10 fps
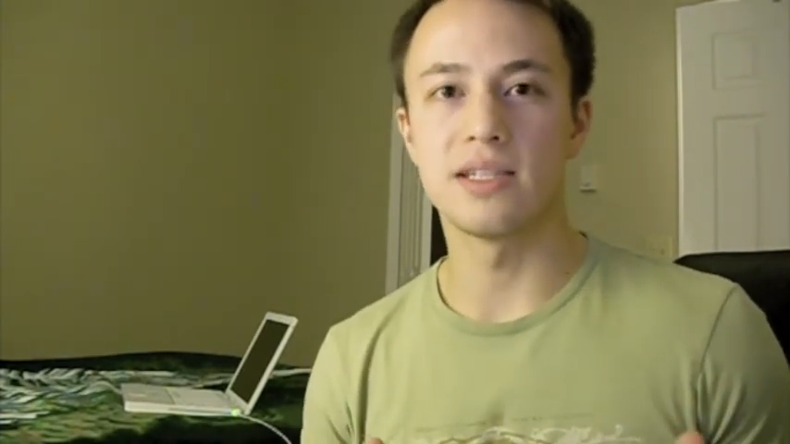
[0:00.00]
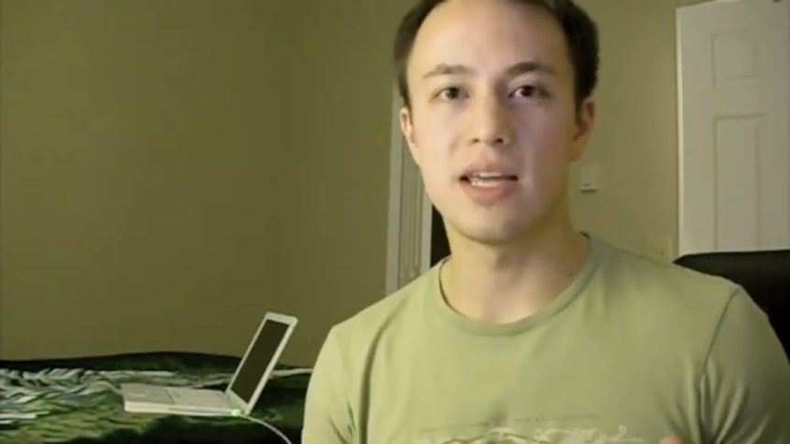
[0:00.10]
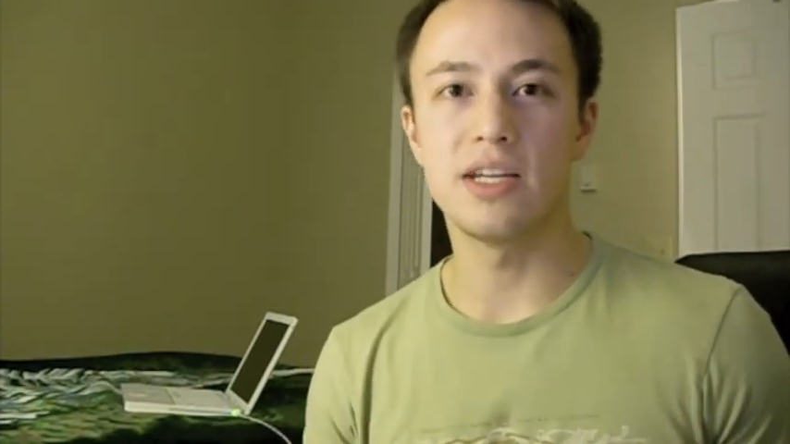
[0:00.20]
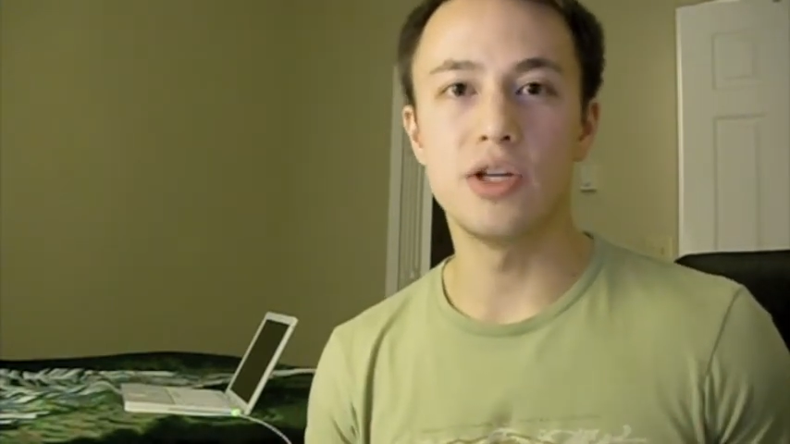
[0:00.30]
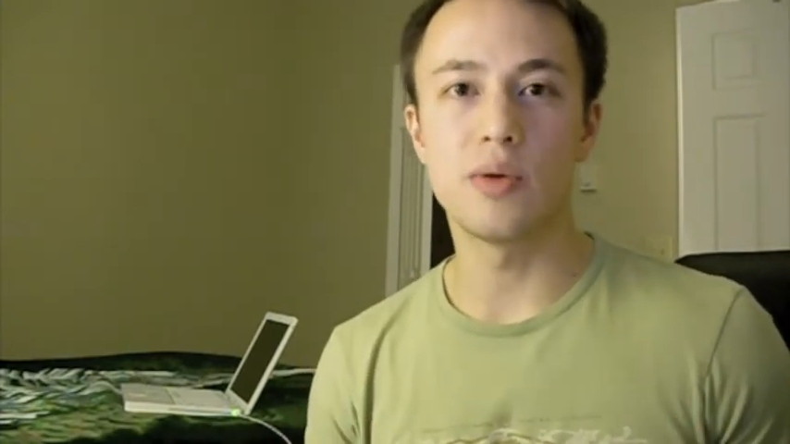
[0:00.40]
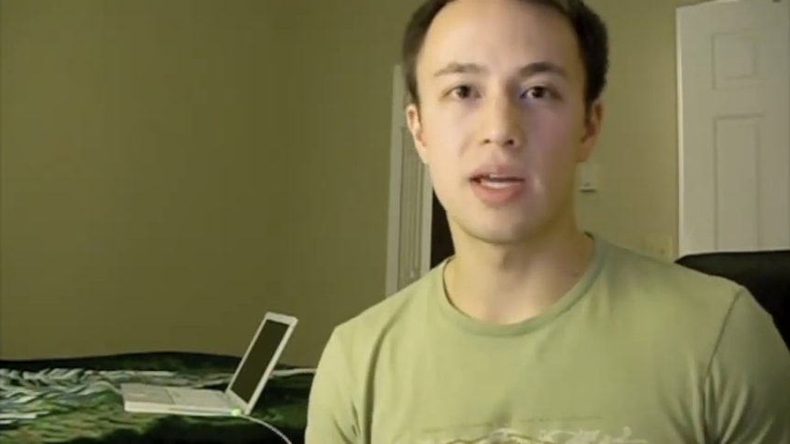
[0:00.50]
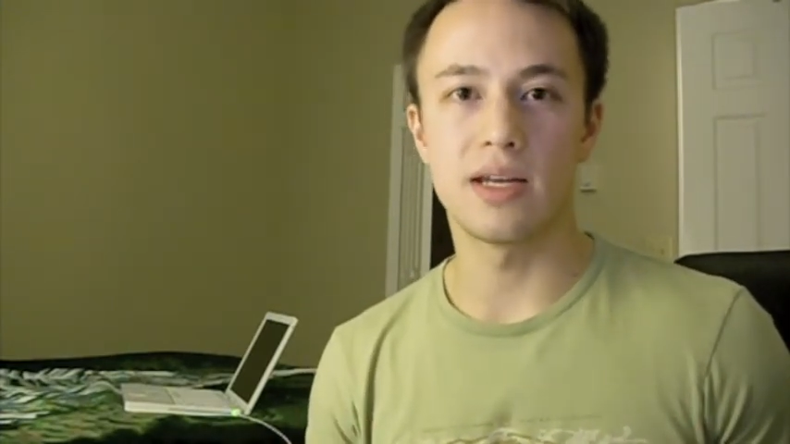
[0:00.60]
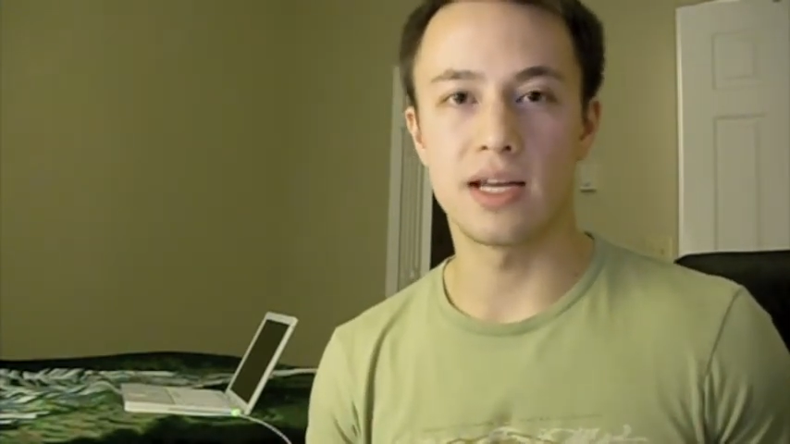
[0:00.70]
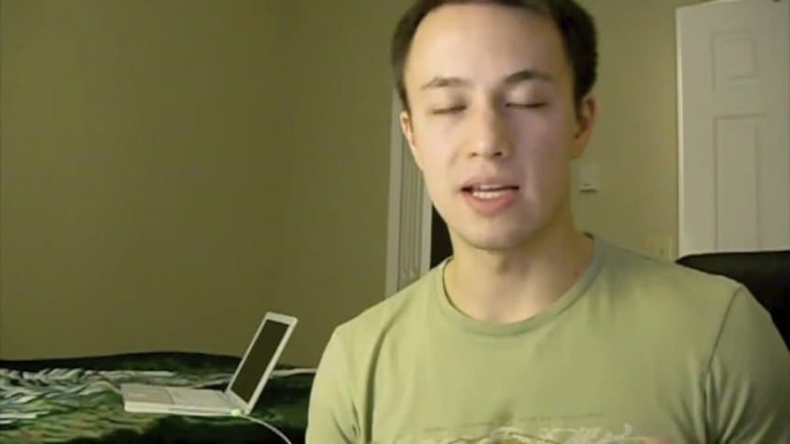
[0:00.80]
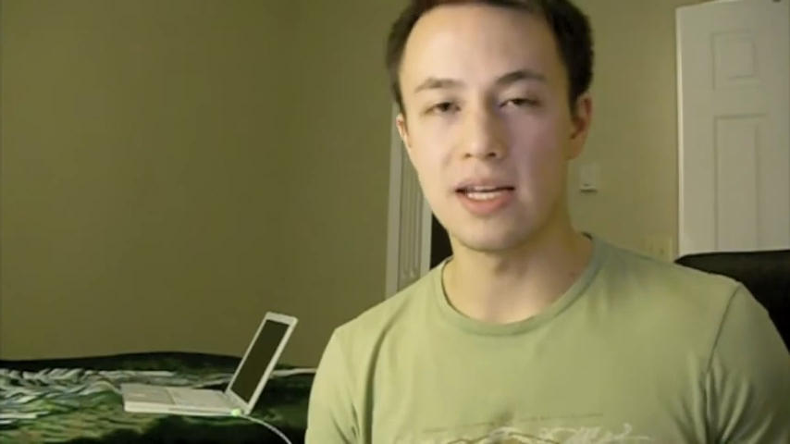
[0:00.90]
then you
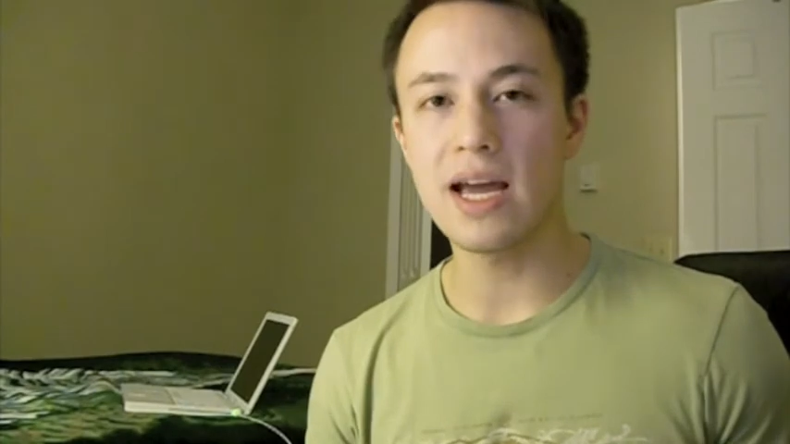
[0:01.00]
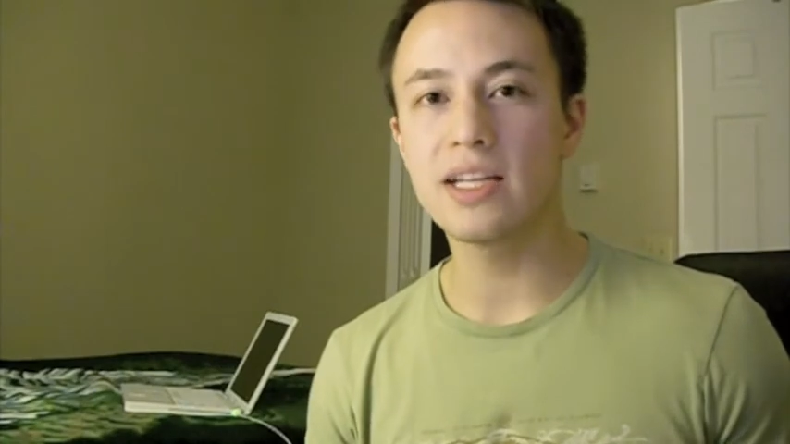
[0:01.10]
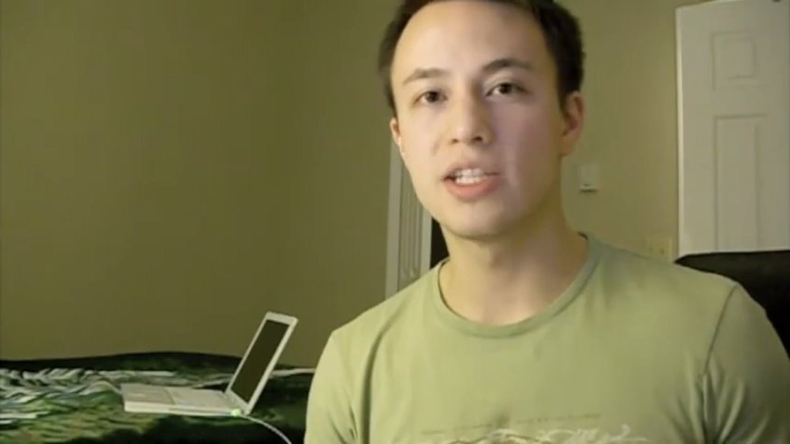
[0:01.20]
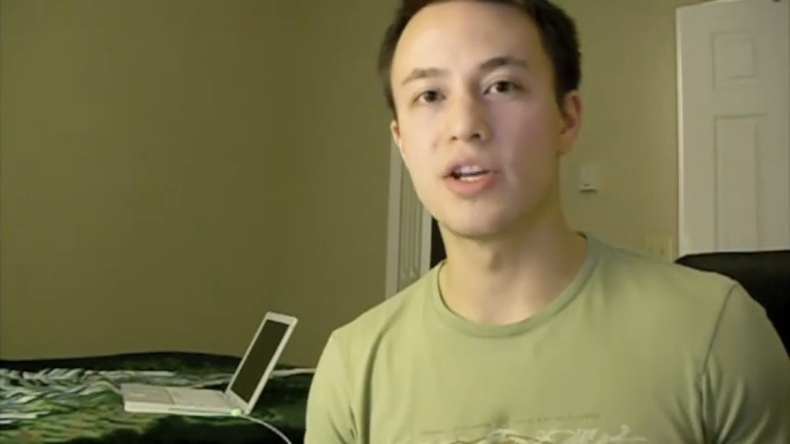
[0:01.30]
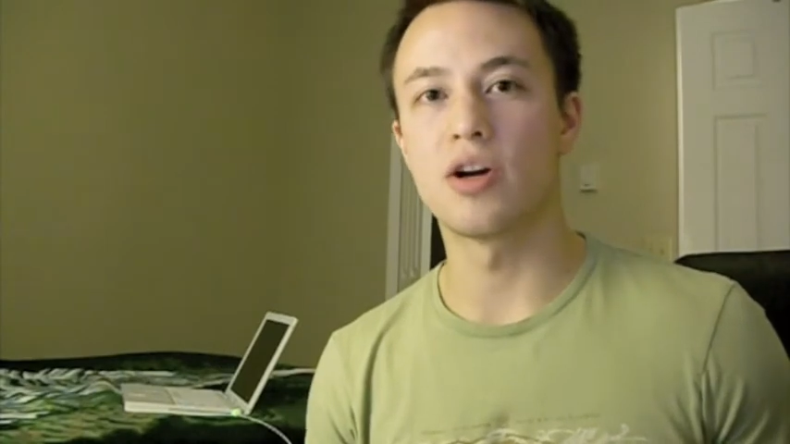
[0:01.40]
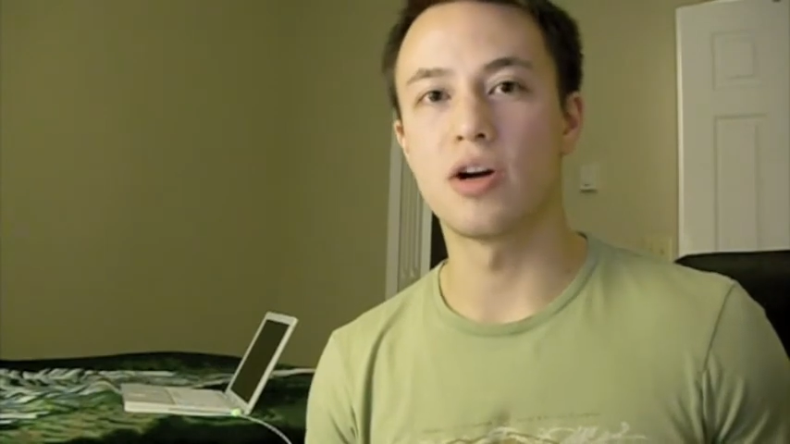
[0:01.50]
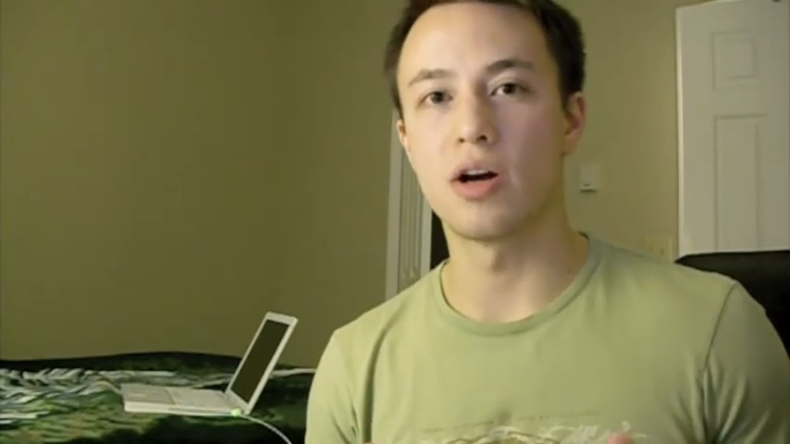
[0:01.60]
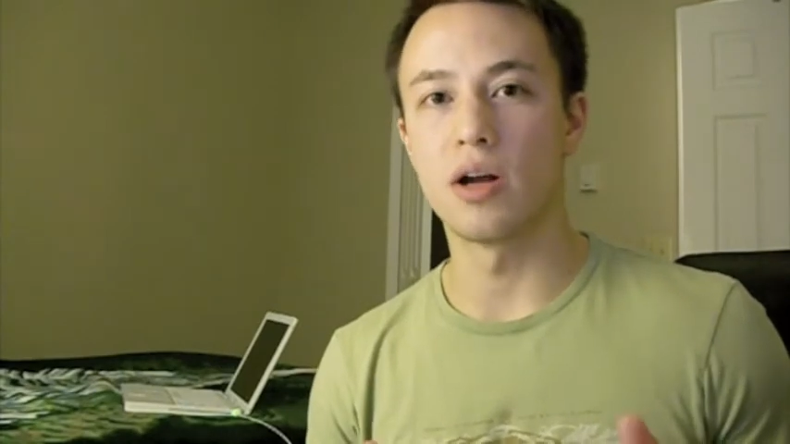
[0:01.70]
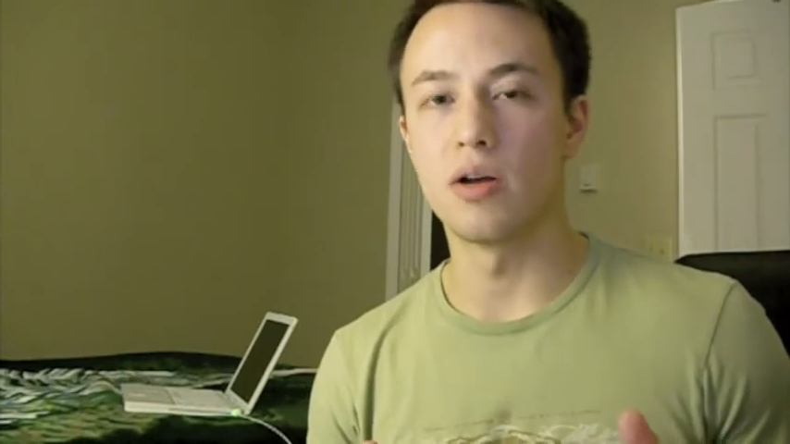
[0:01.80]
can connect your